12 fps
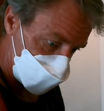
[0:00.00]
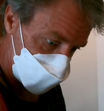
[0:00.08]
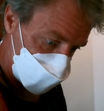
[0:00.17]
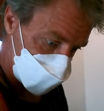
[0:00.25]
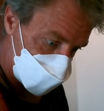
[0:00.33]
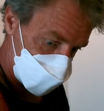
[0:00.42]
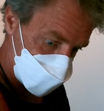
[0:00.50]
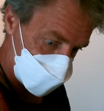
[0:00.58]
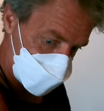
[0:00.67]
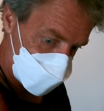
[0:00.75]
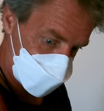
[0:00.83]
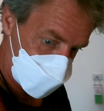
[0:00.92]
but
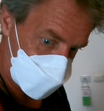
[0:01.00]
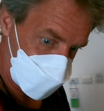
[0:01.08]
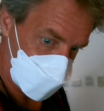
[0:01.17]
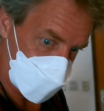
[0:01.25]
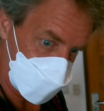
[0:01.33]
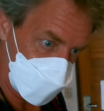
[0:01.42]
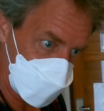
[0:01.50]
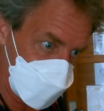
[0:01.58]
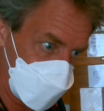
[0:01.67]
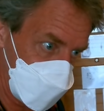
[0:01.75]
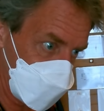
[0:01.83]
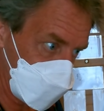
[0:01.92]
I don't
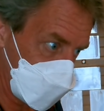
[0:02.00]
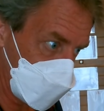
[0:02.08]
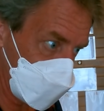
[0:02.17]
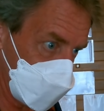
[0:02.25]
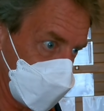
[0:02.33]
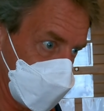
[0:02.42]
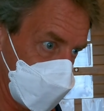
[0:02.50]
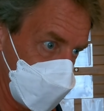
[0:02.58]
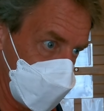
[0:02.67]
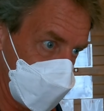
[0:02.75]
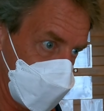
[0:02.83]
see a kettle.